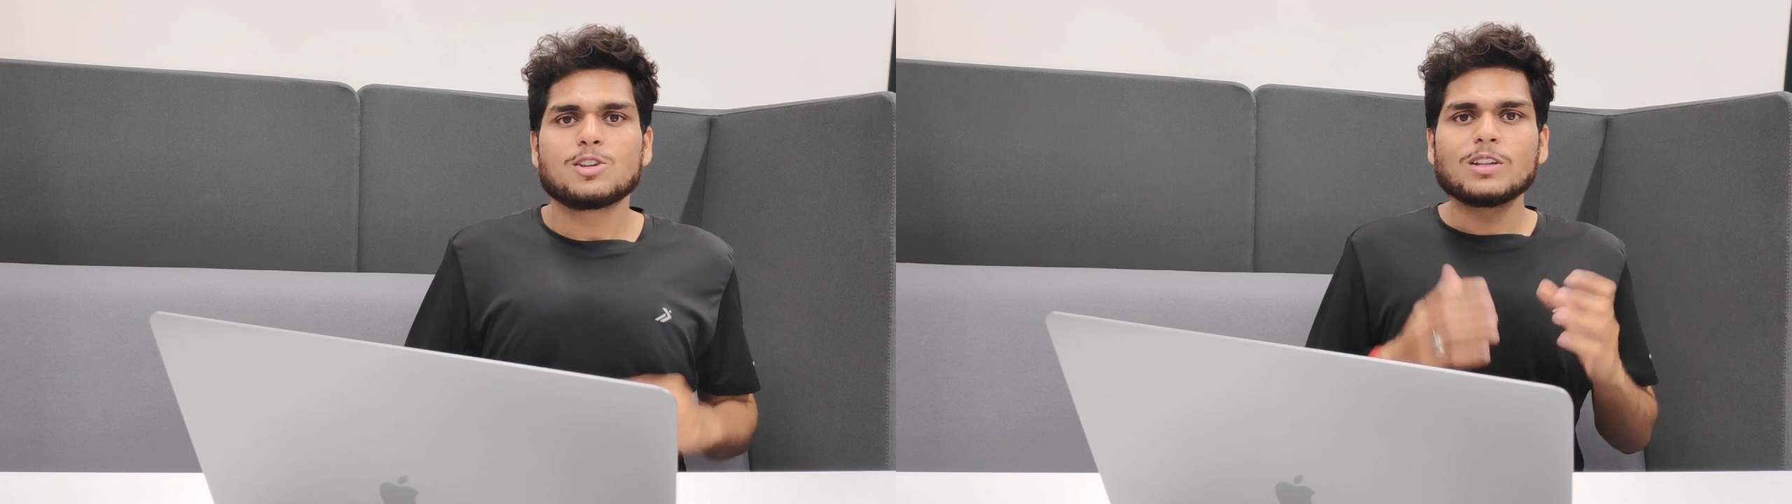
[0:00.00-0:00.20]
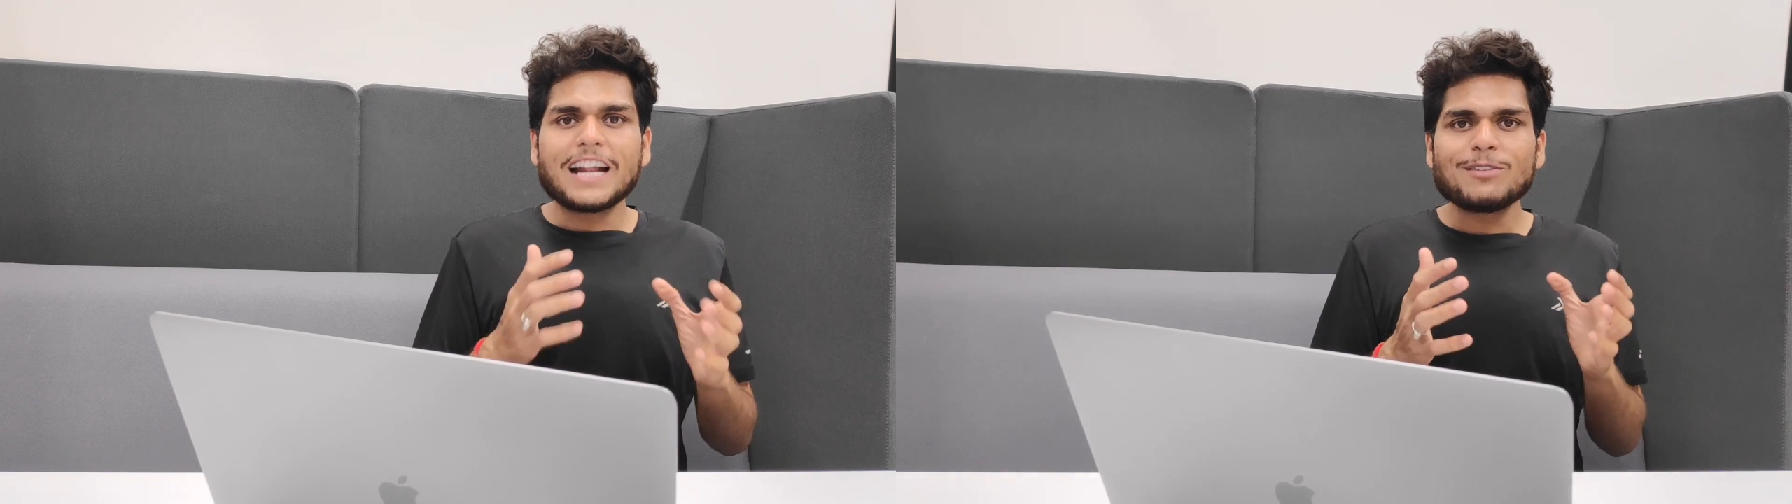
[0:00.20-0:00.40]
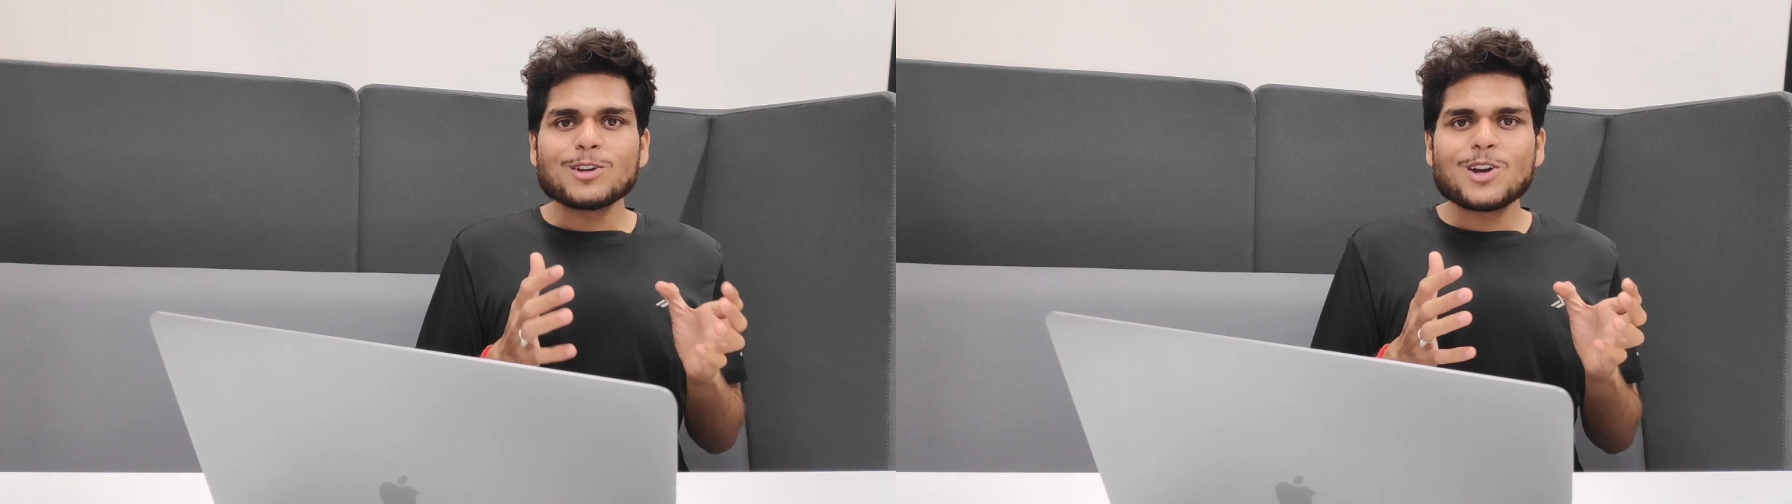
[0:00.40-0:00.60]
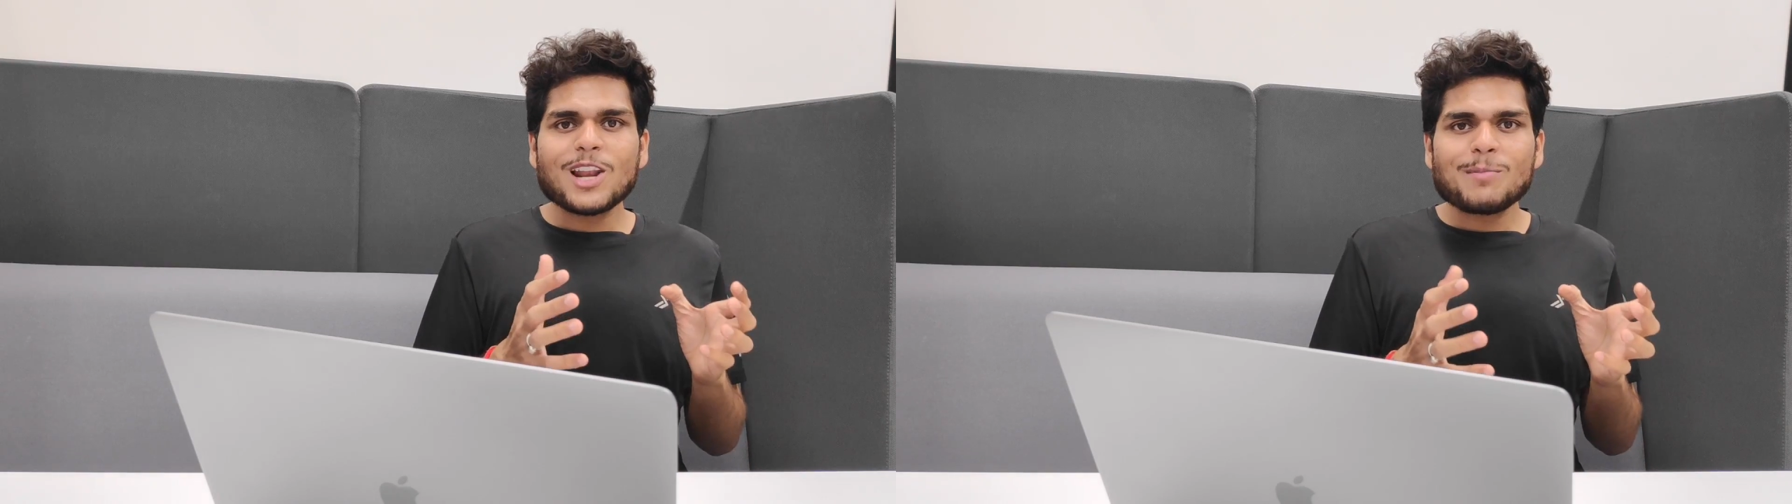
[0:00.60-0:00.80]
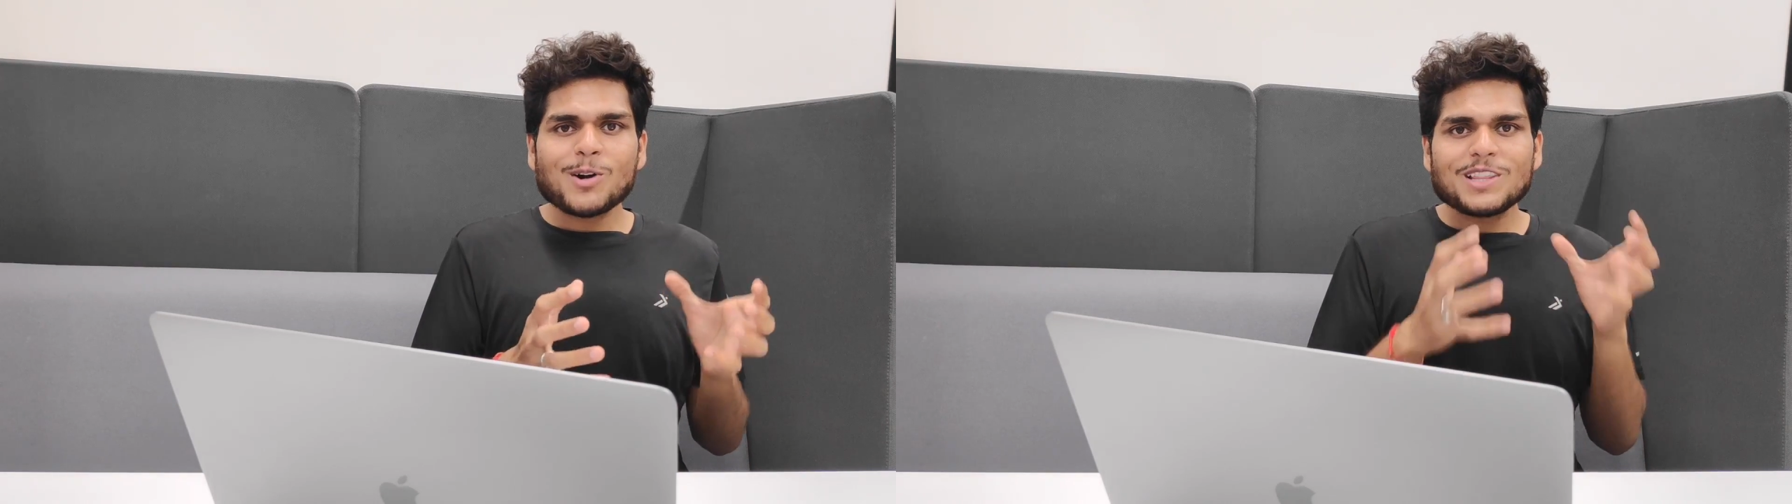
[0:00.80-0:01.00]
So that was
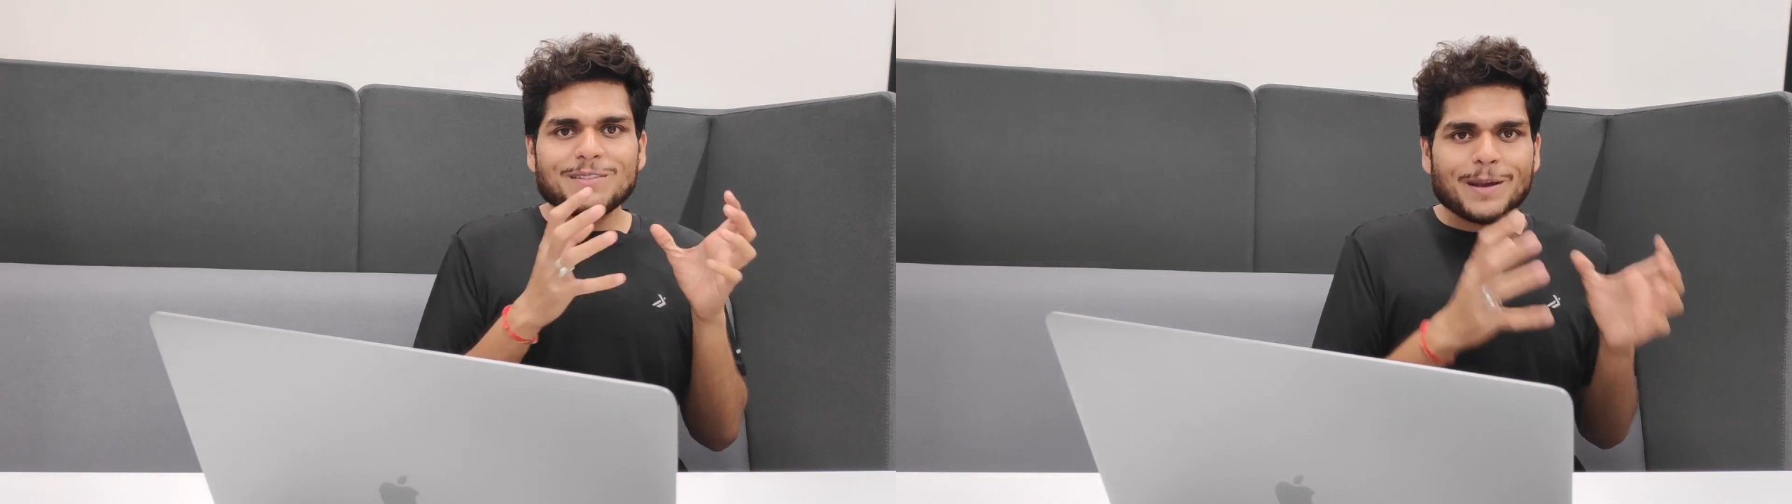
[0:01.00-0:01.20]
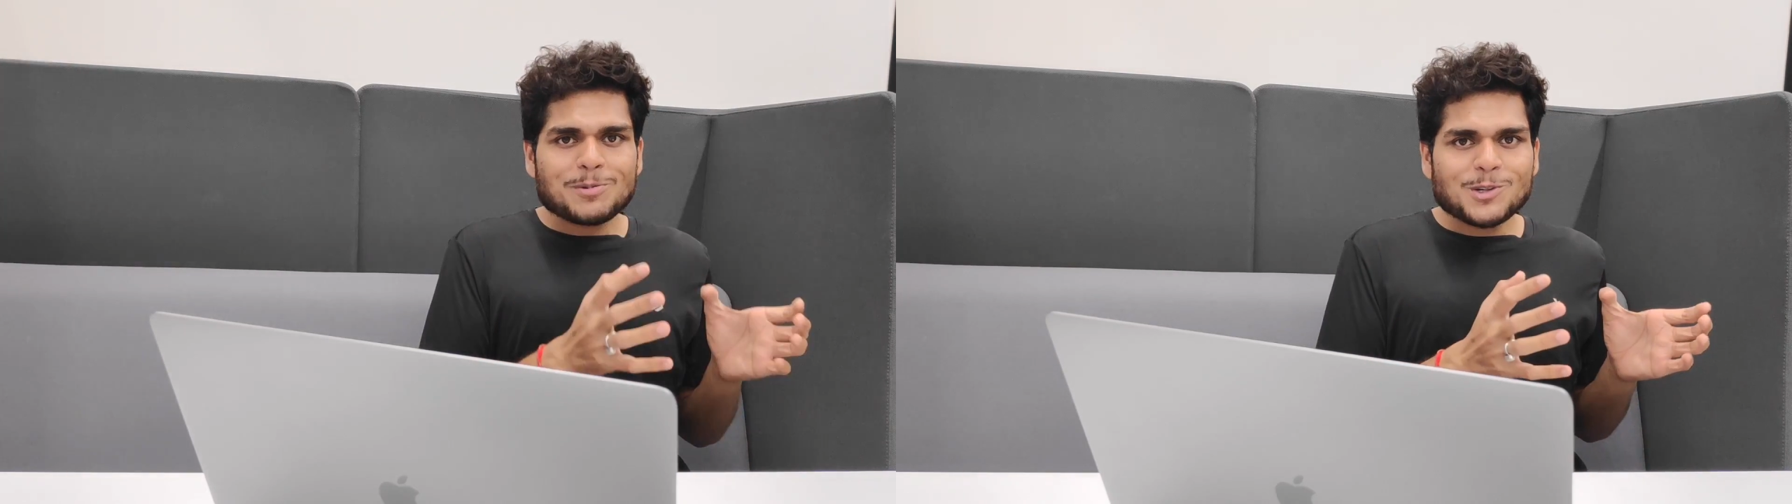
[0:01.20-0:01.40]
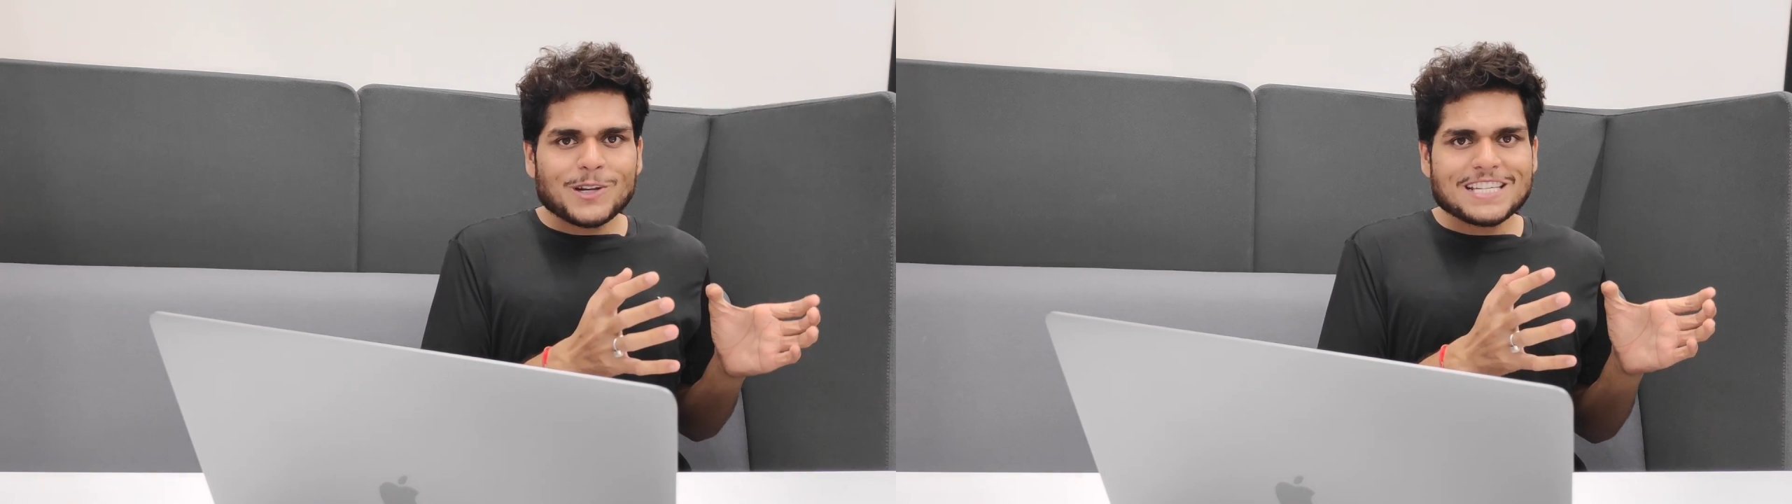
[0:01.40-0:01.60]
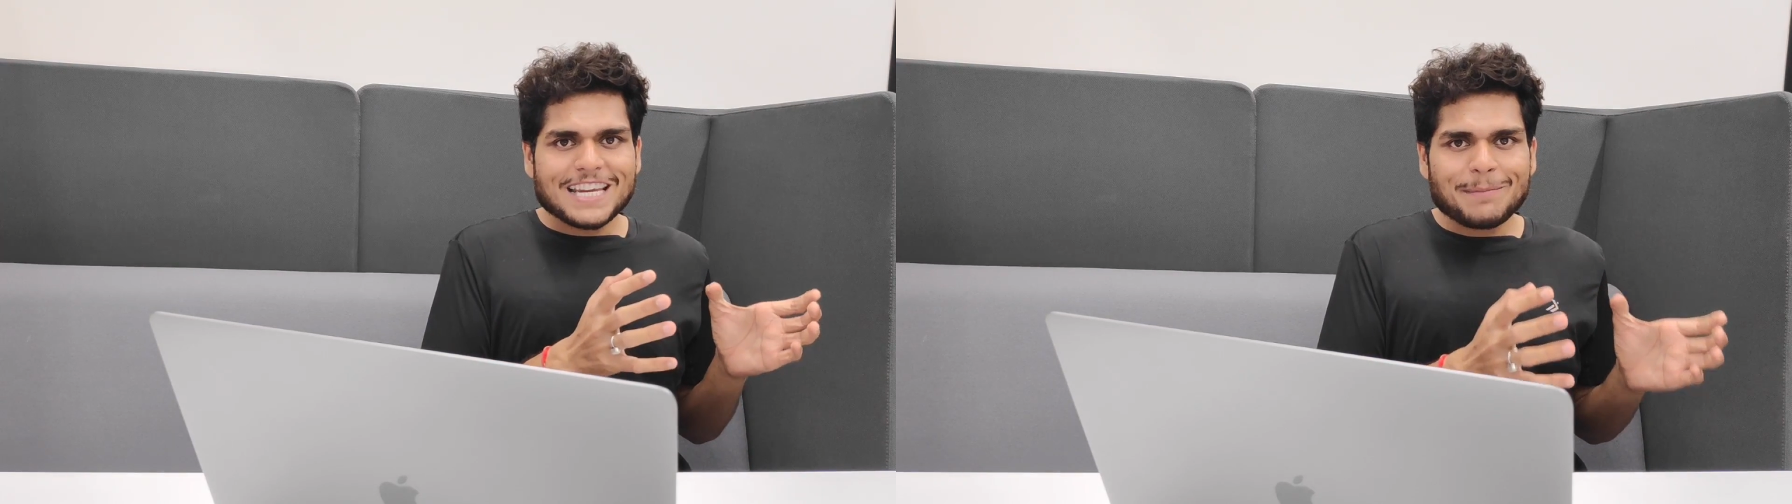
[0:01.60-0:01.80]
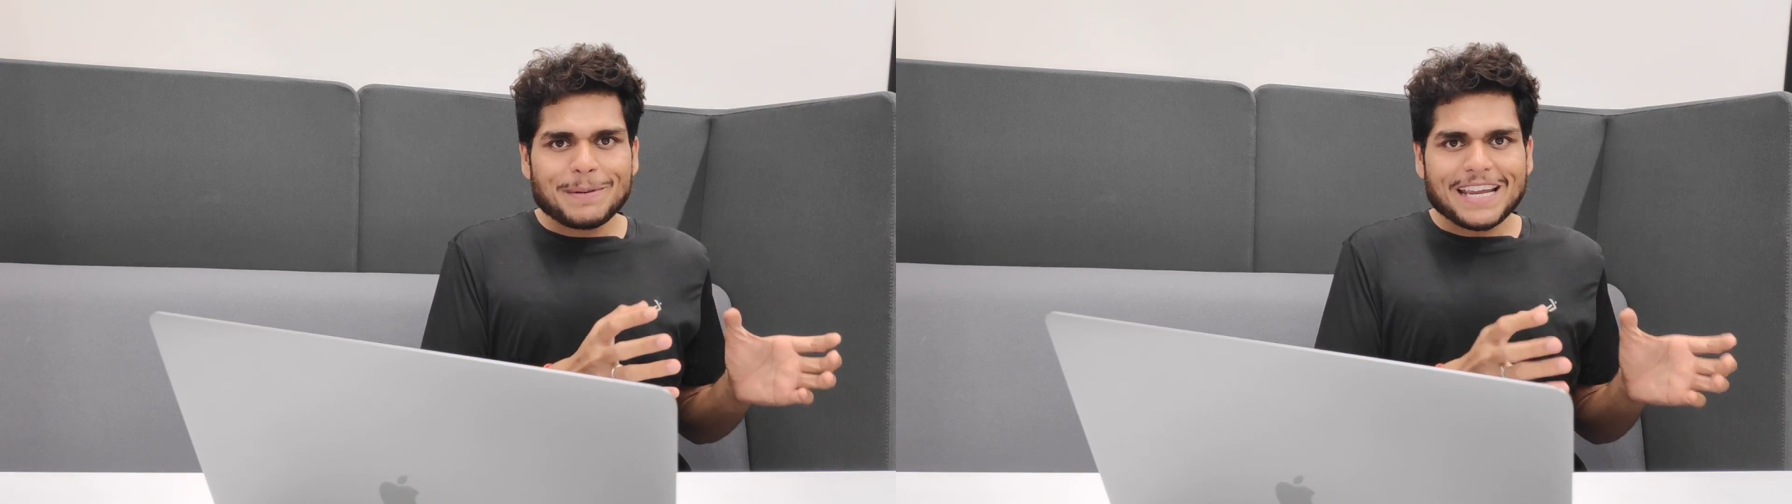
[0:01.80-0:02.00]
all about the web storage
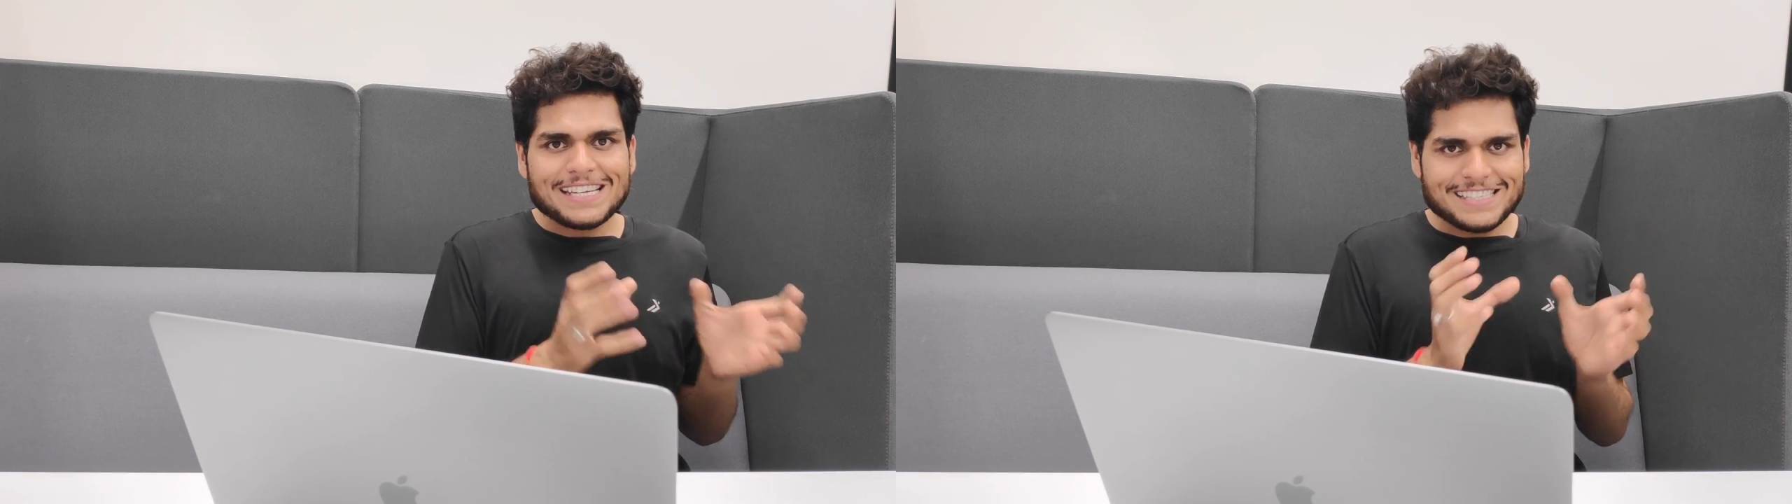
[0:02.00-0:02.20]
API,